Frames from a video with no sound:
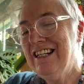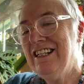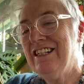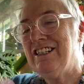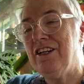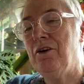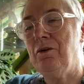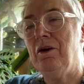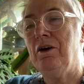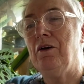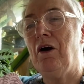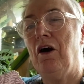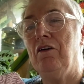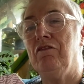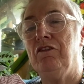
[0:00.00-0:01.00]
so
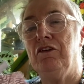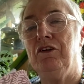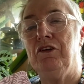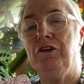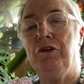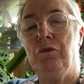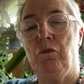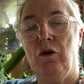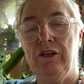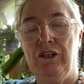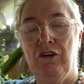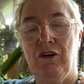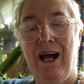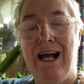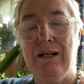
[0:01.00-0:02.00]
you want
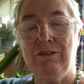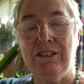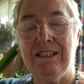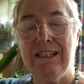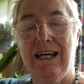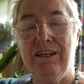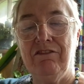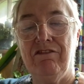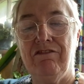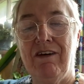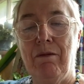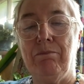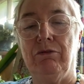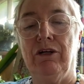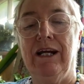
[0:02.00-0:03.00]
your outside
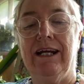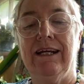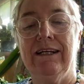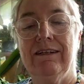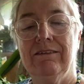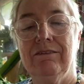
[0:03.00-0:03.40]
fabric